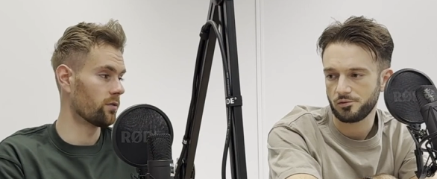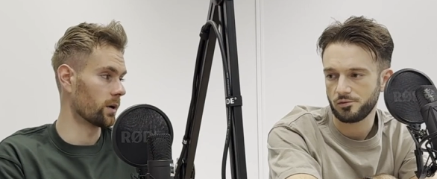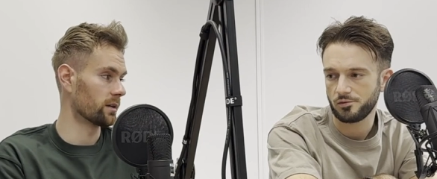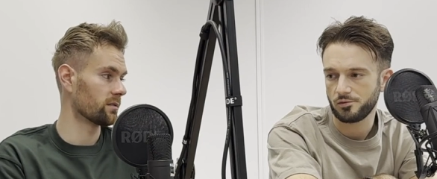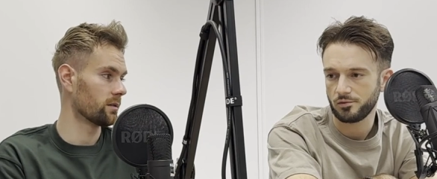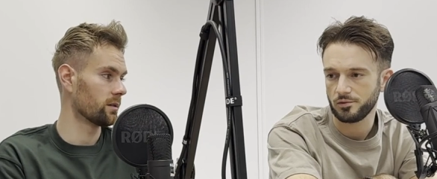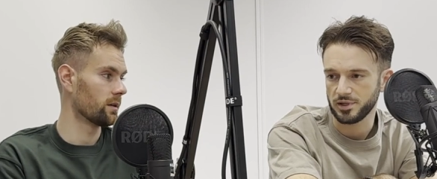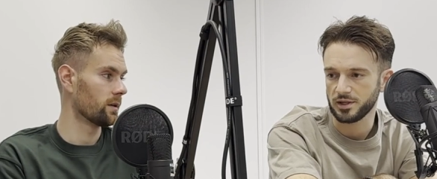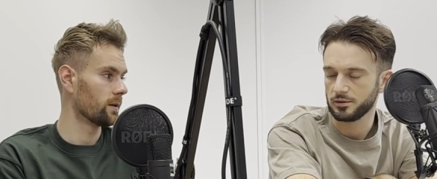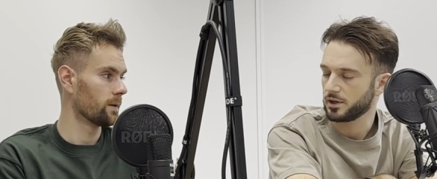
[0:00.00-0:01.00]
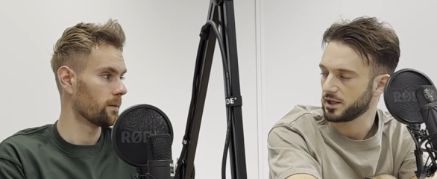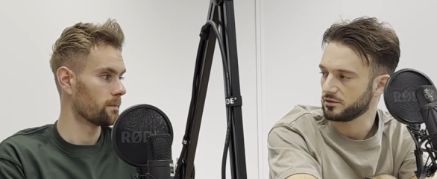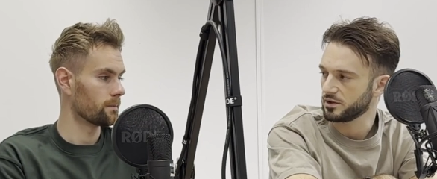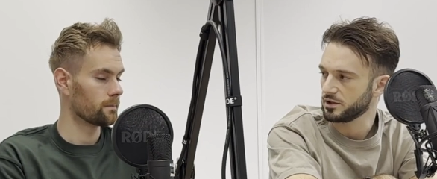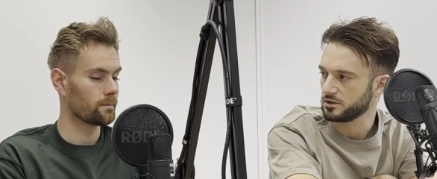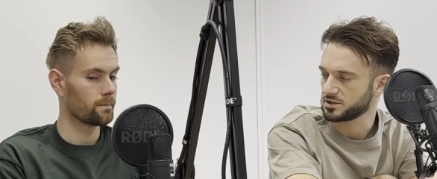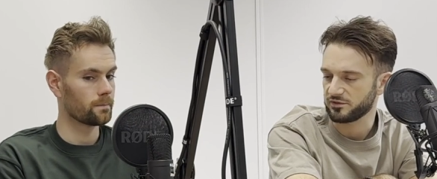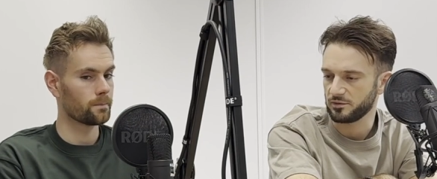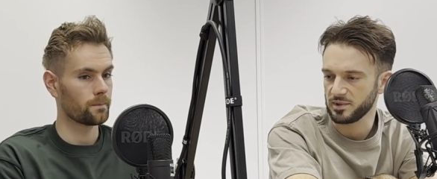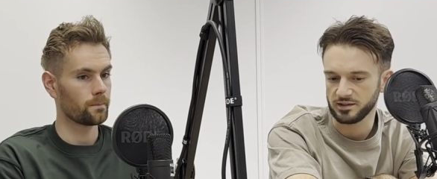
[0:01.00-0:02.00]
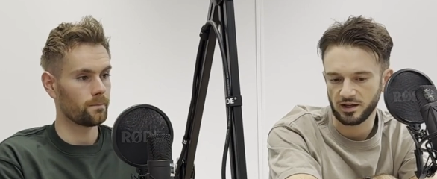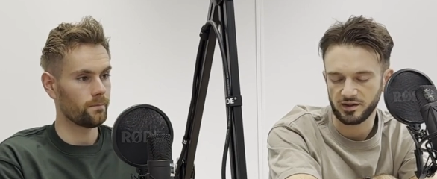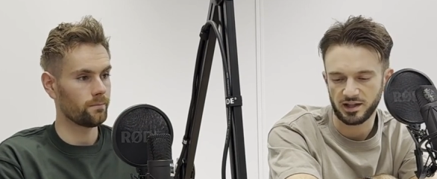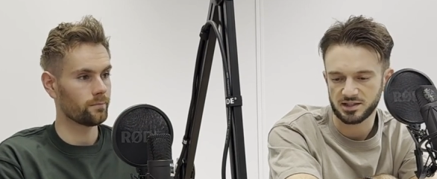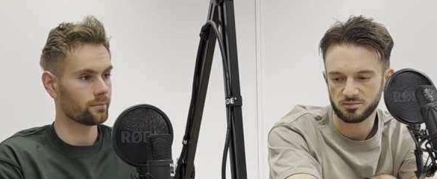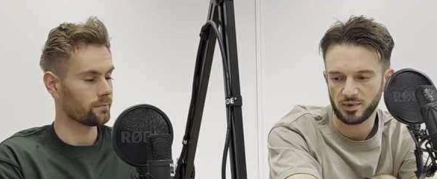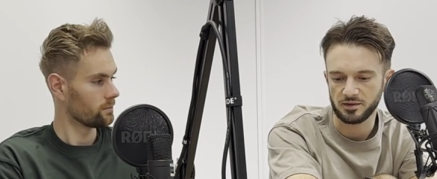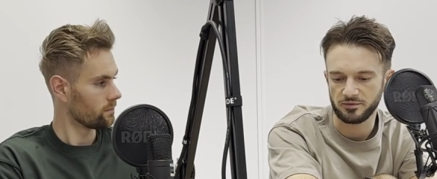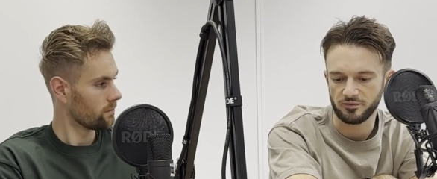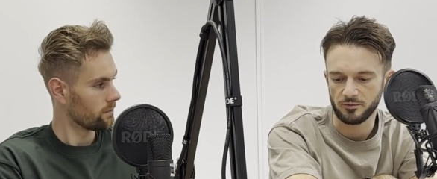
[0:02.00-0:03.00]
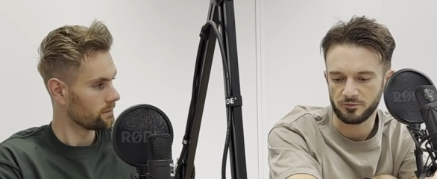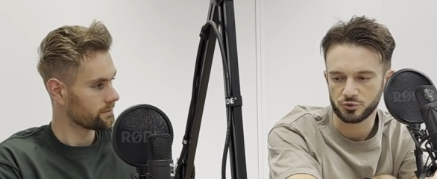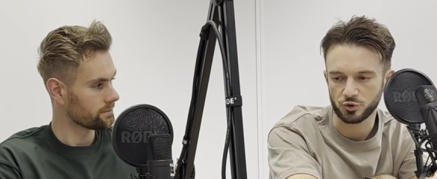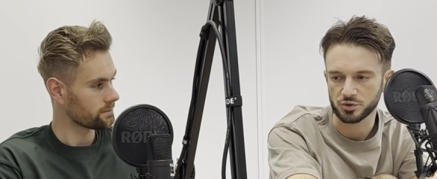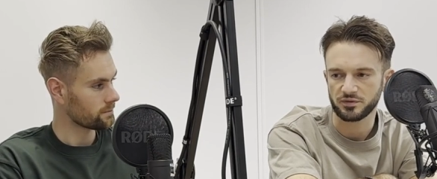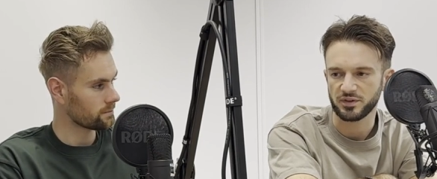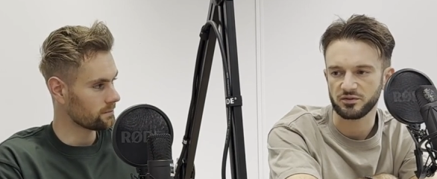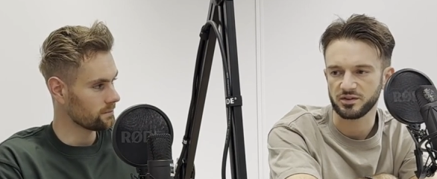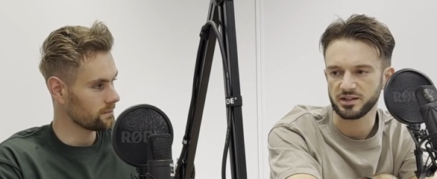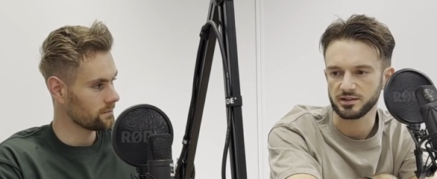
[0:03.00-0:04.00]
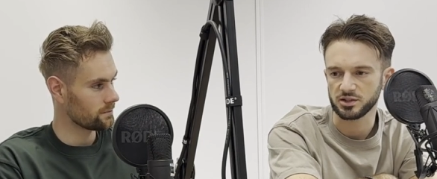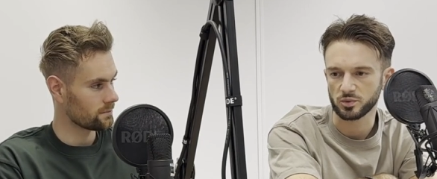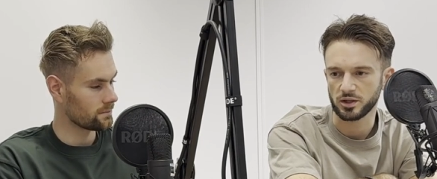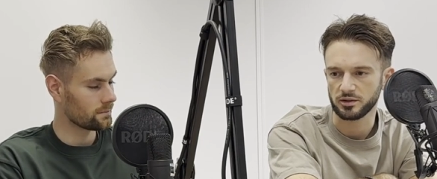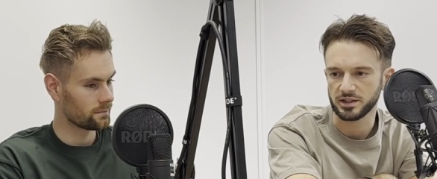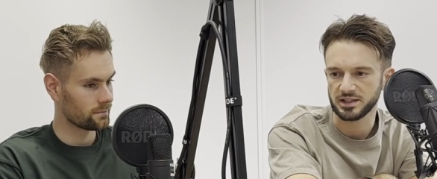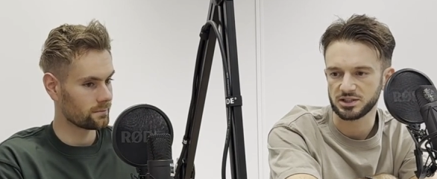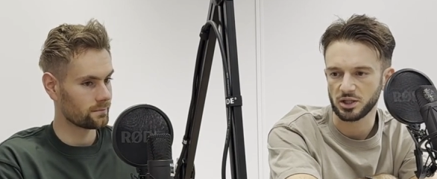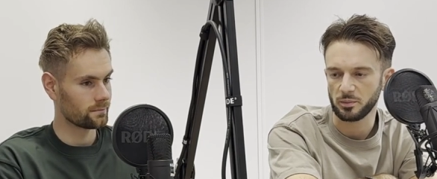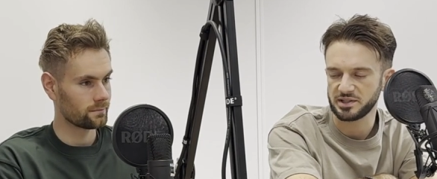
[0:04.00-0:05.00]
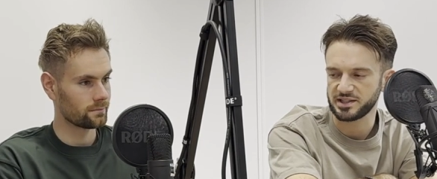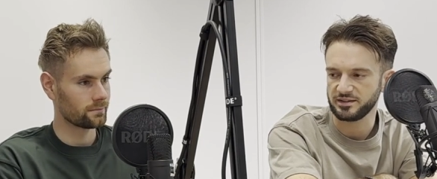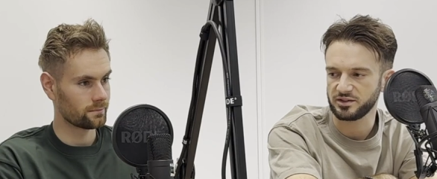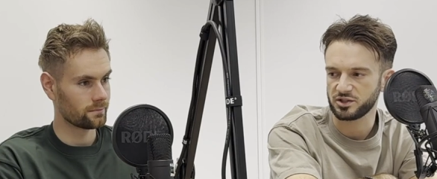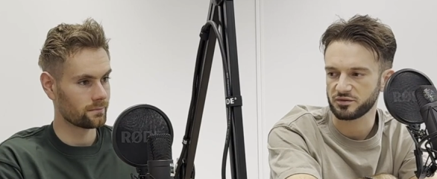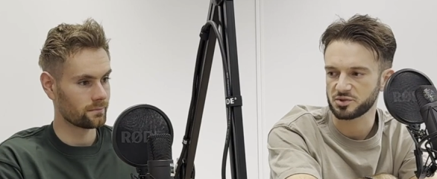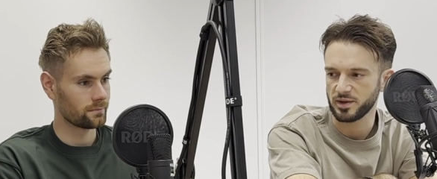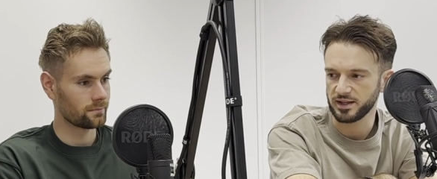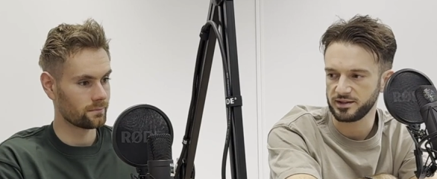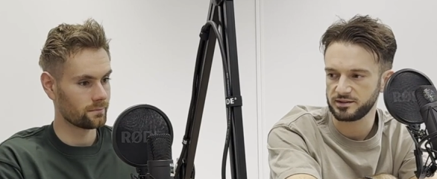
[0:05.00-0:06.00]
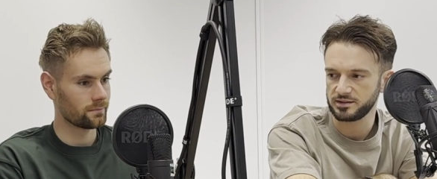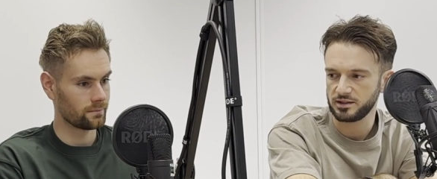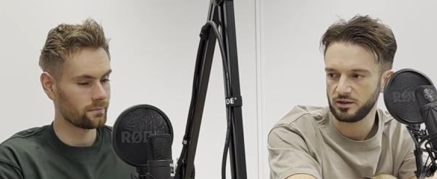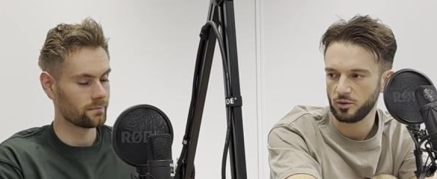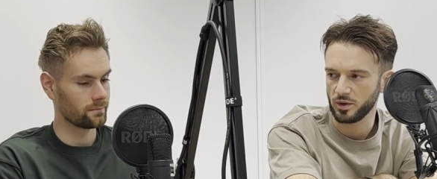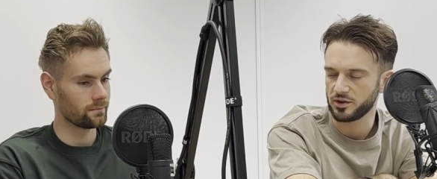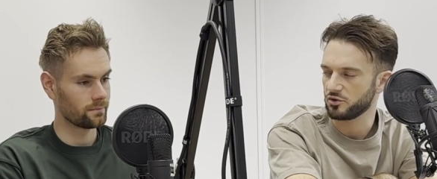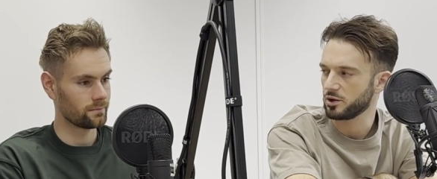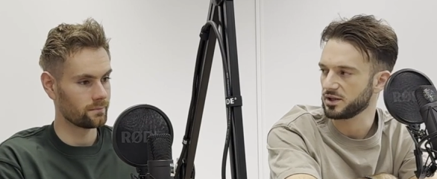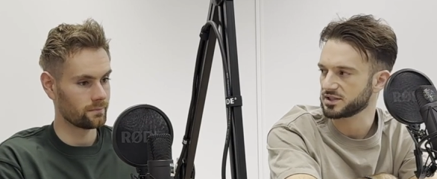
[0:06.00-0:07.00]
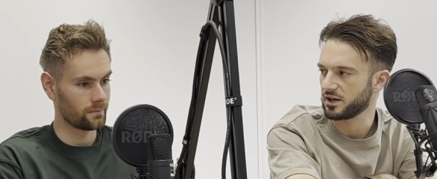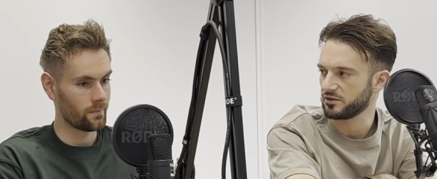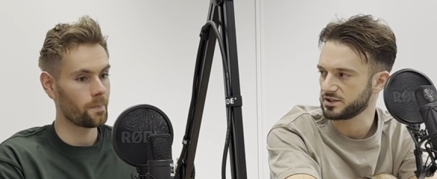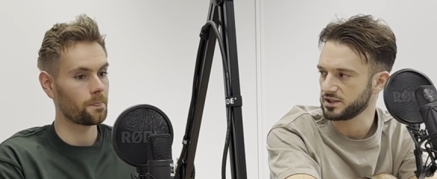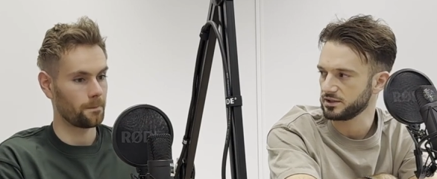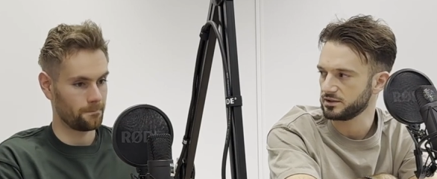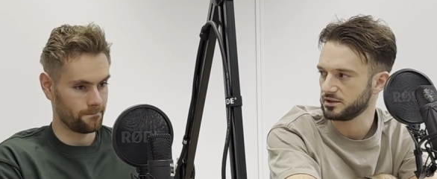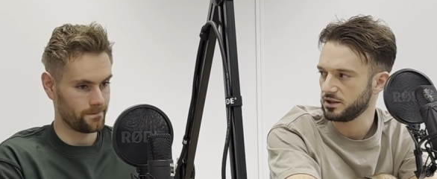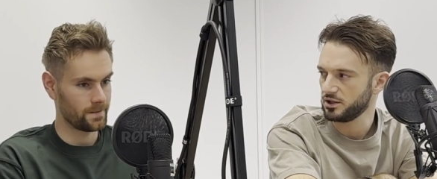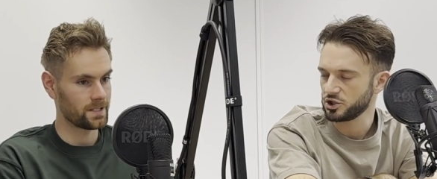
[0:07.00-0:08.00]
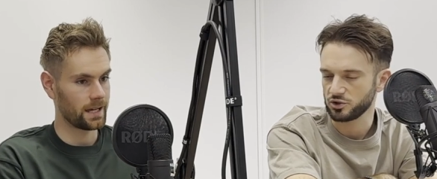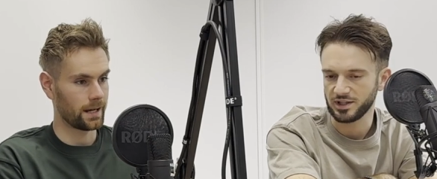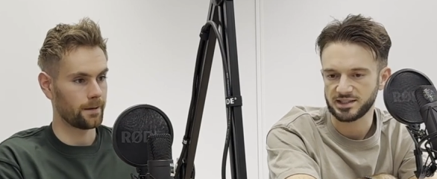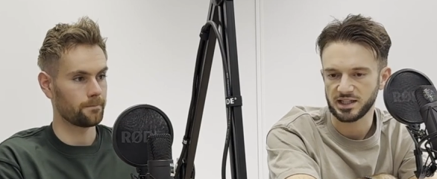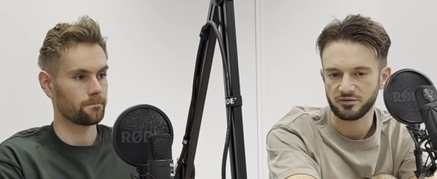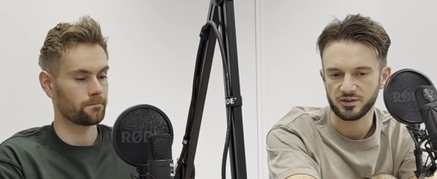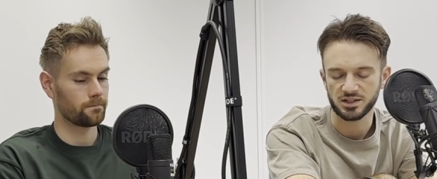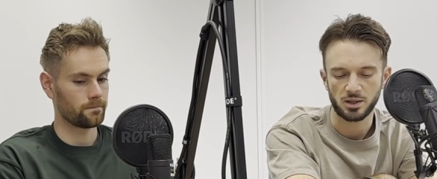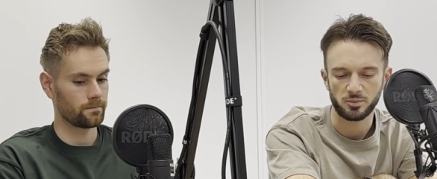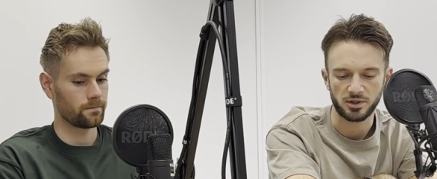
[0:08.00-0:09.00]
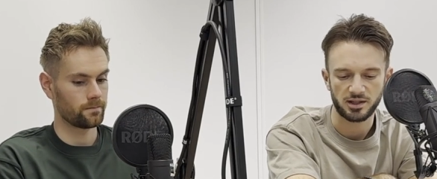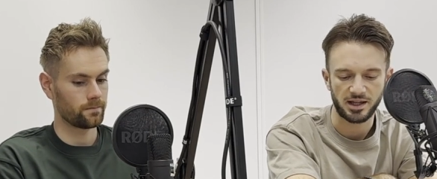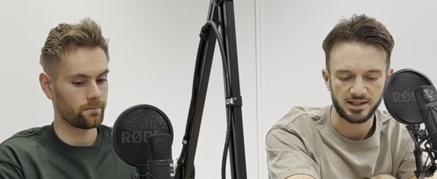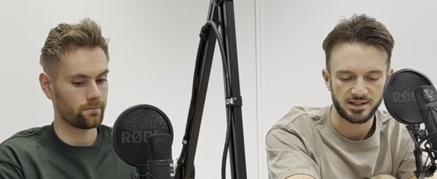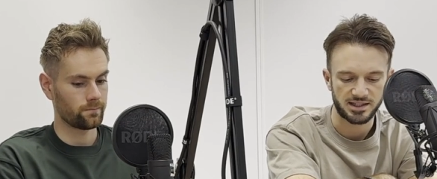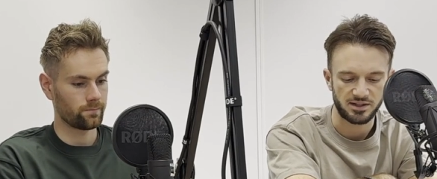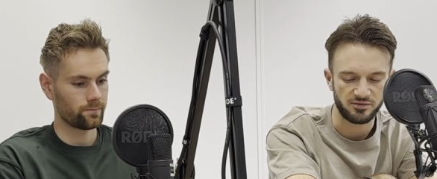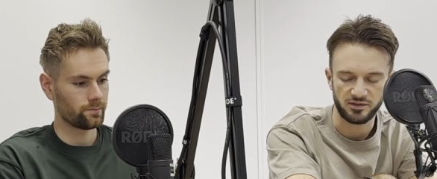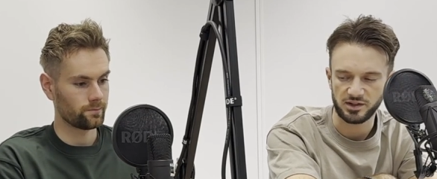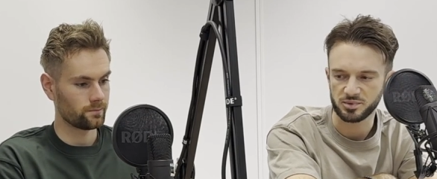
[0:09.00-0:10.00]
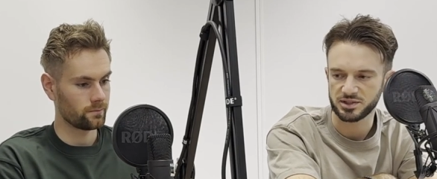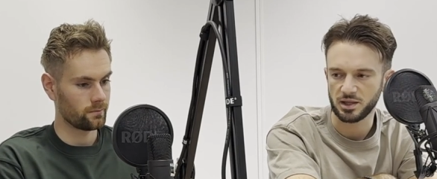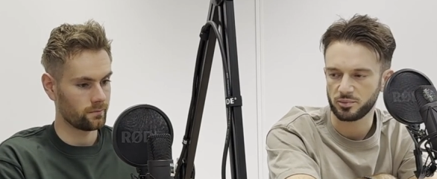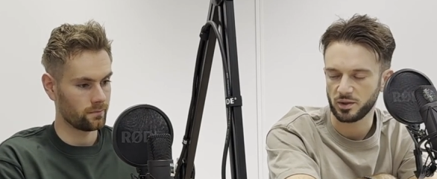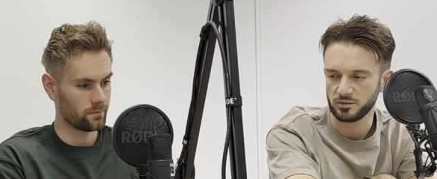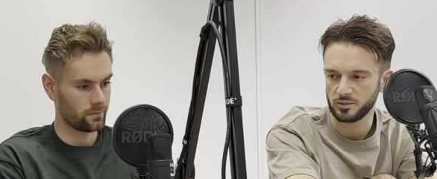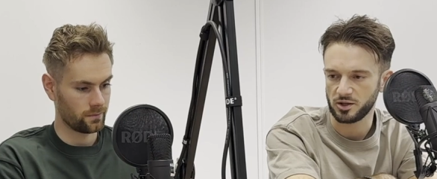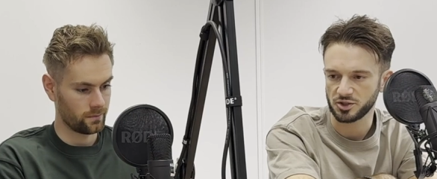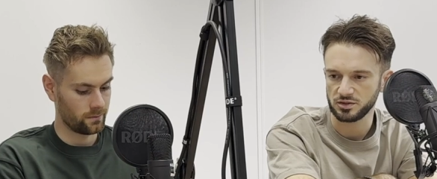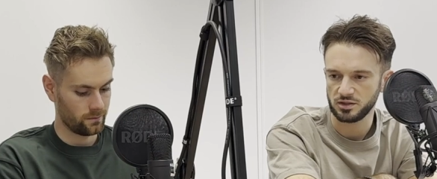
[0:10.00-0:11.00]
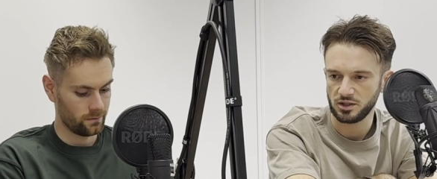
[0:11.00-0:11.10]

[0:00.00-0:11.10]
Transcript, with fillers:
Speaker 1: for it.
Speaker 2: Yeah, I agree. Because that for me, I think that's my sort of favorite deal as well. Is a percentage of spend with a ROAS guarantee. So let's say, for example, a client has a 50% profit margin,